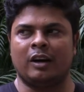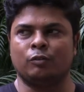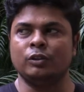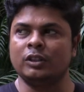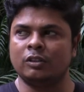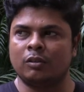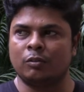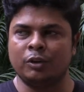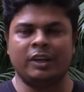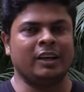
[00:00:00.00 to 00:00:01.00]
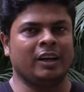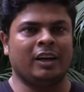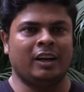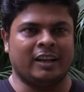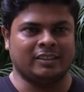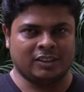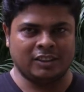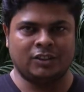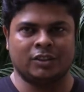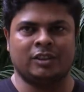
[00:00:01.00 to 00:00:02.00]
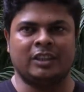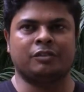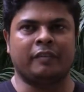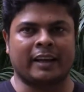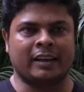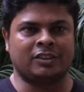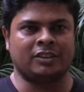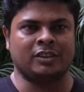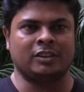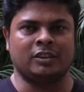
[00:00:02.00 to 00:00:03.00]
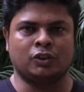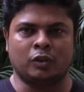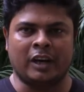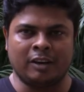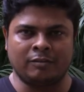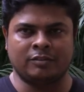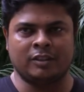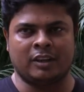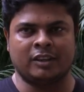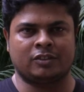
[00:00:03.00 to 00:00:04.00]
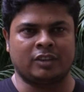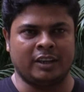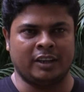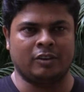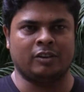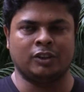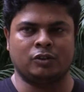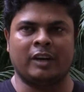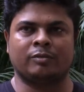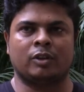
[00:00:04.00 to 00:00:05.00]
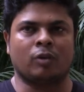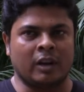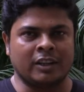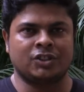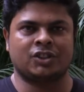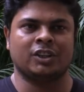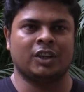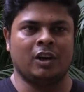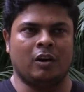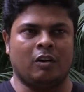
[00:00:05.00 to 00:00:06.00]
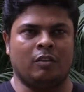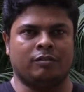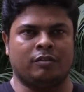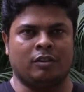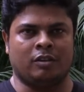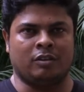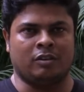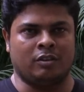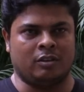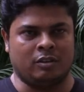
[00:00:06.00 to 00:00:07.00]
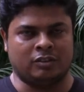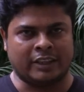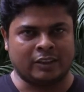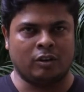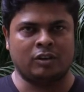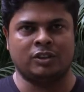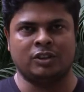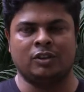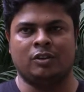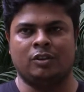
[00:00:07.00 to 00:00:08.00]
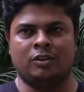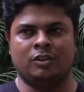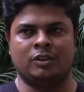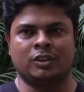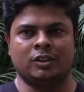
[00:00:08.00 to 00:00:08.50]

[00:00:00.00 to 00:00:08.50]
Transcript: we as a teacher, as a faculty, need to have the understanding or need to have the knowledge of technology, or